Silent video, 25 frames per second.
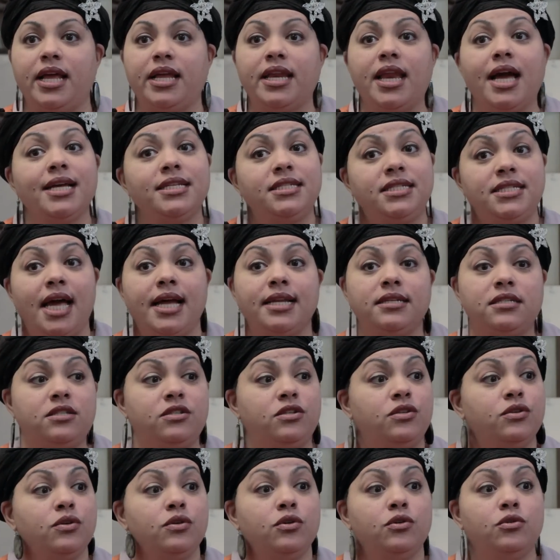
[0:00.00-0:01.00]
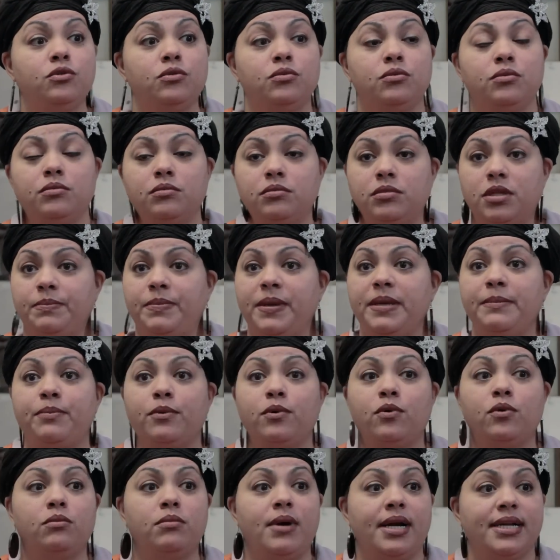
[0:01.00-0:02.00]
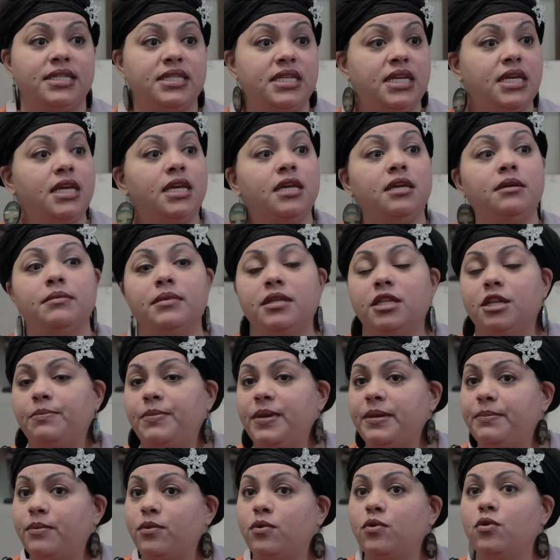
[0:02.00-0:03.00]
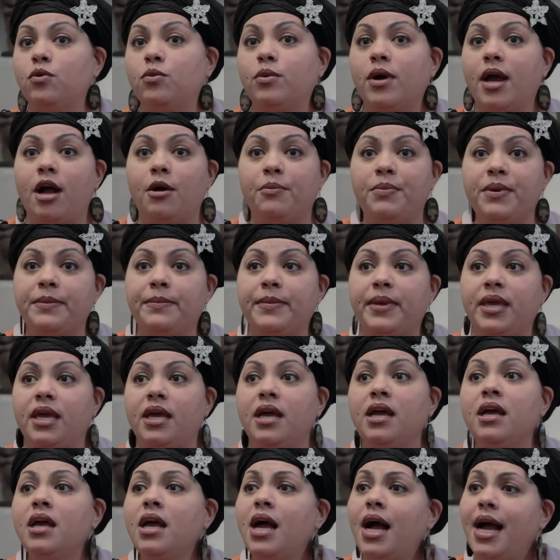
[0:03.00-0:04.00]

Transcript: And I said to the people, my team, and the people who were helping me,